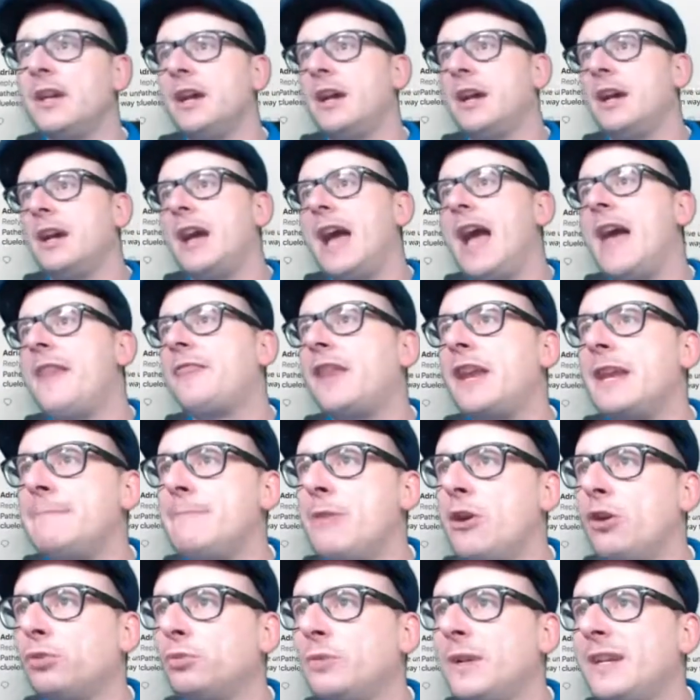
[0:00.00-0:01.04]
Uh, Anthony
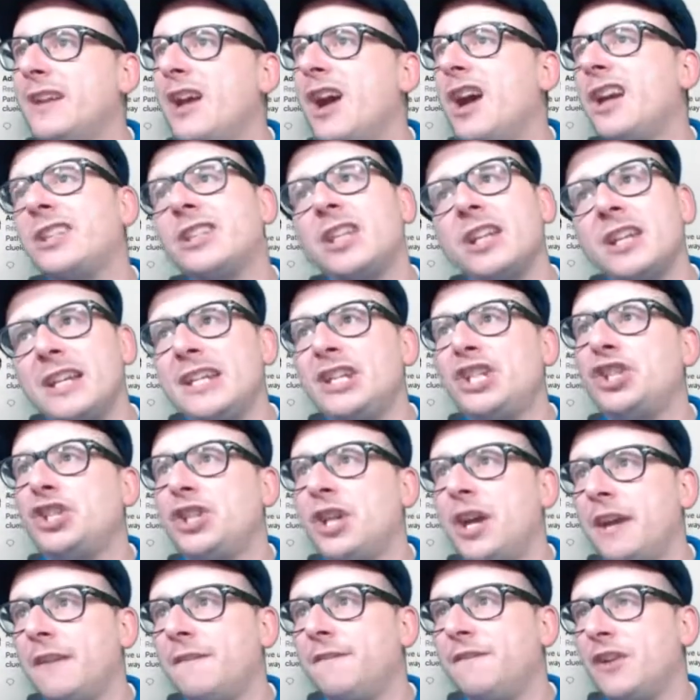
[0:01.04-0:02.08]
Baldwin, utterly
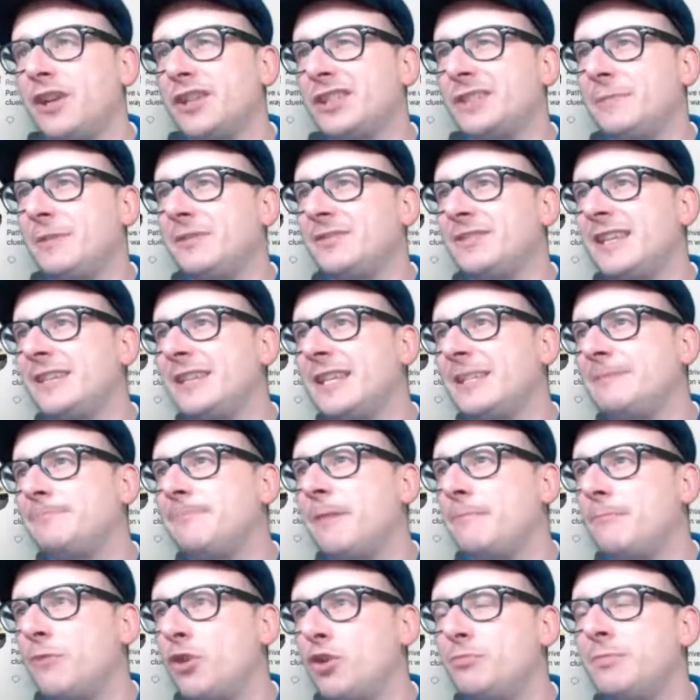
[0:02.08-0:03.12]
shite. First time I said this,
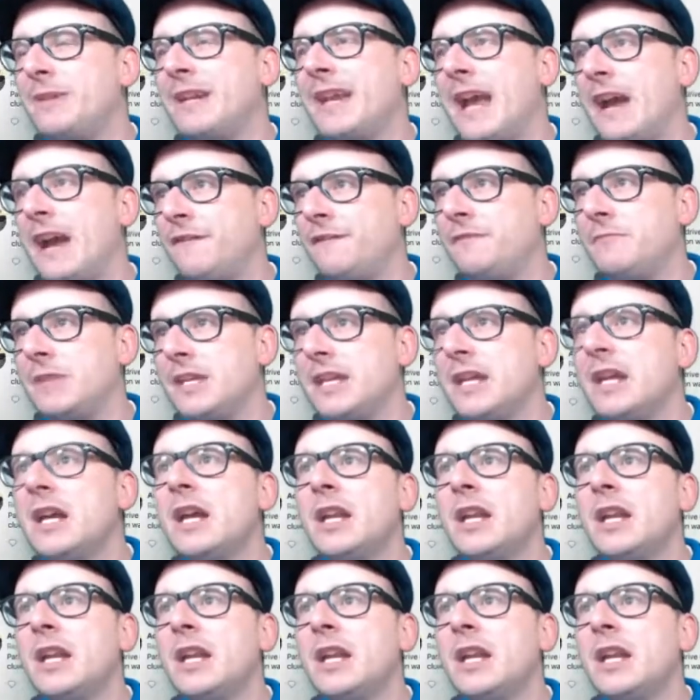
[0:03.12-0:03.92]
but Mowbray out for me.